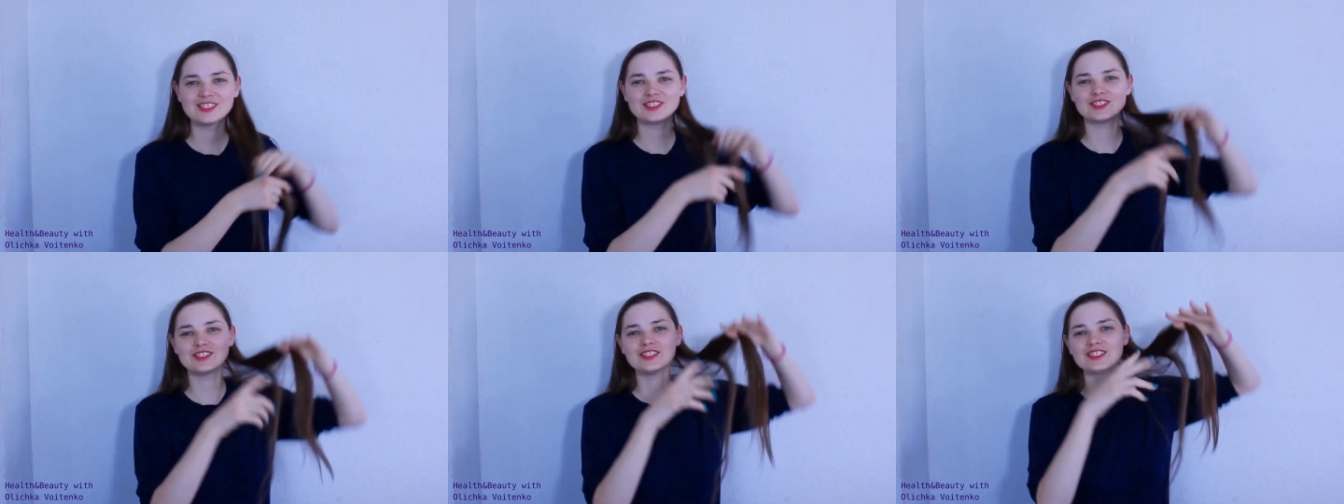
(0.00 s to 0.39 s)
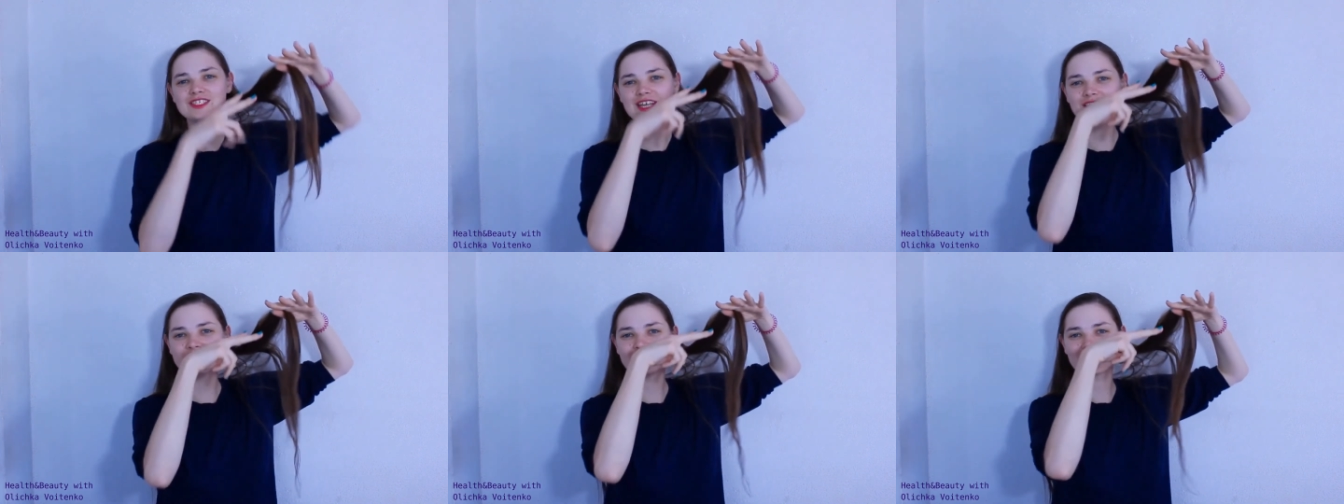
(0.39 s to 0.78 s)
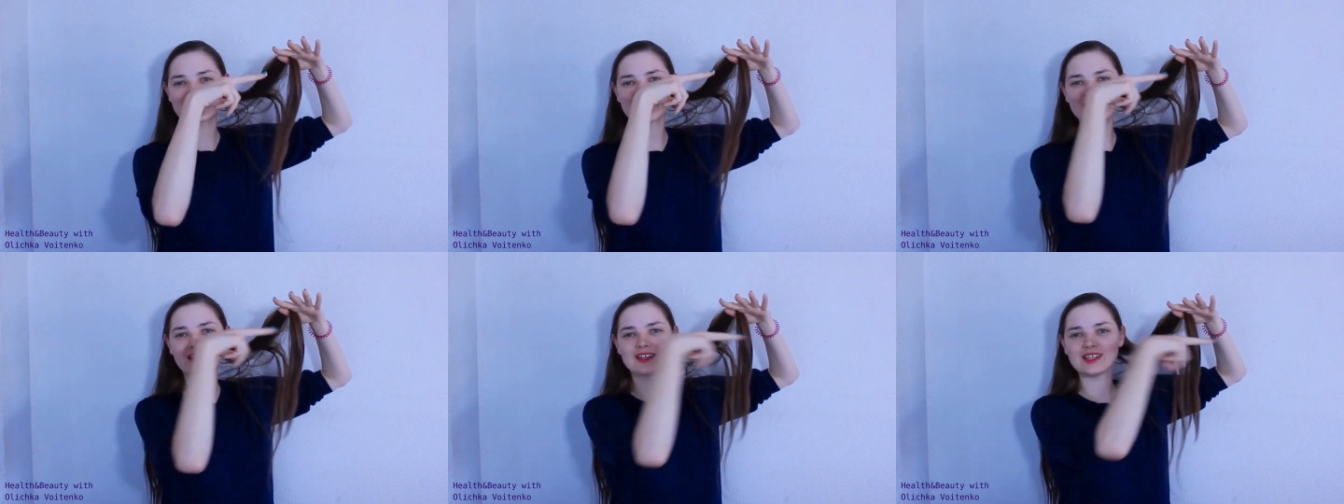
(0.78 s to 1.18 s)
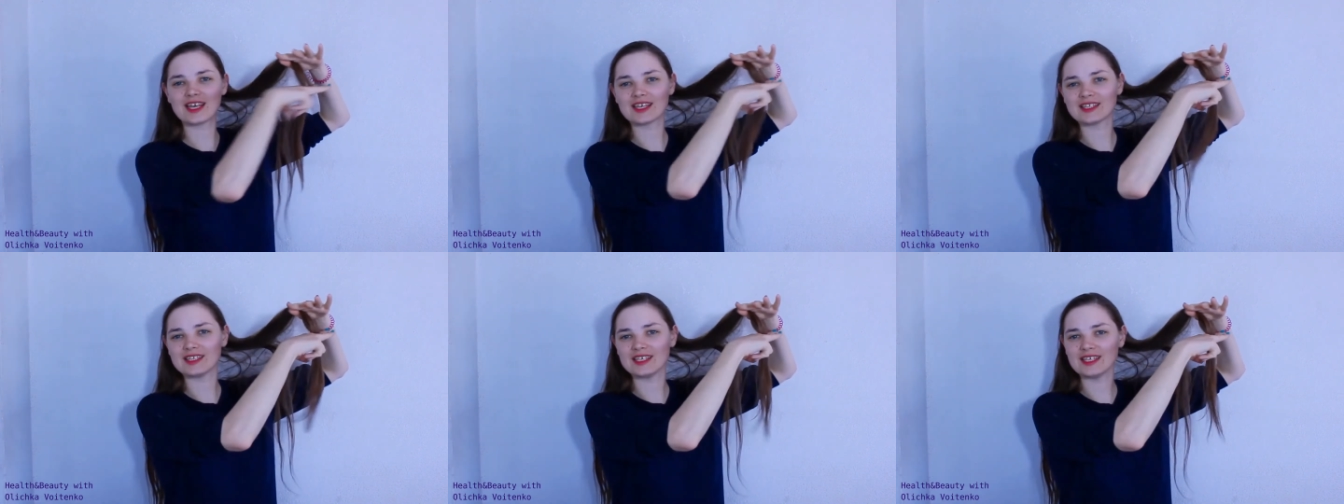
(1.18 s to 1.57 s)
to not cut your hair
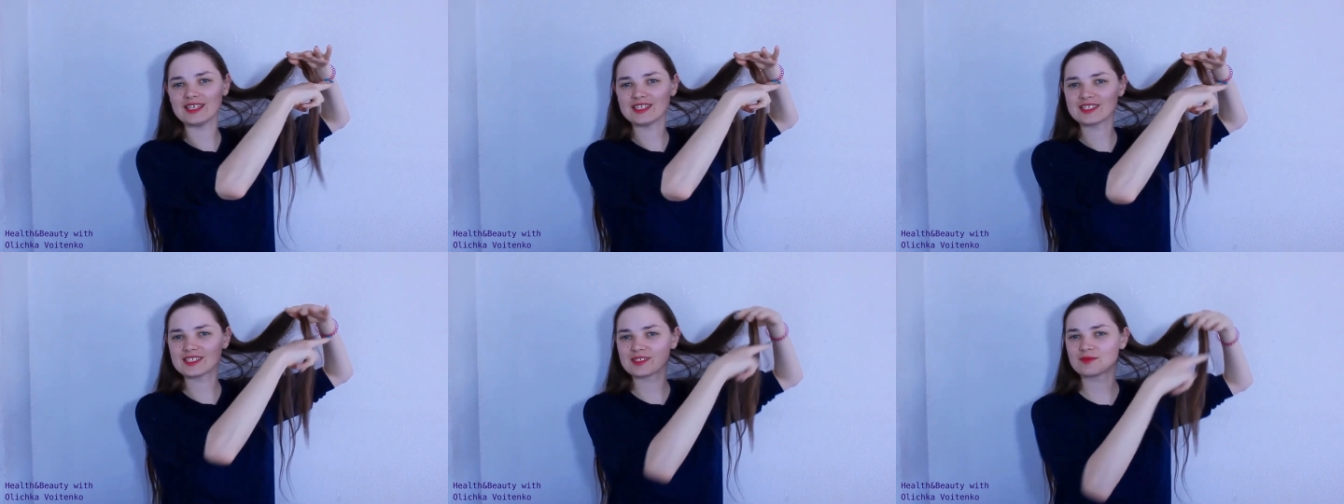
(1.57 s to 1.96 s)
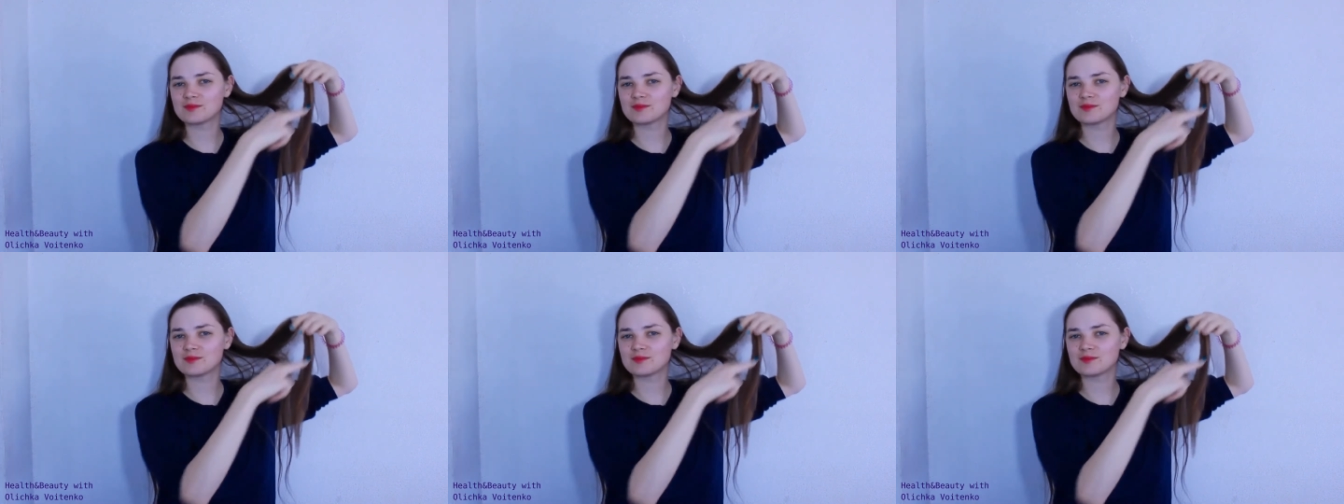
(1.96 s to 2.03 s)
like this,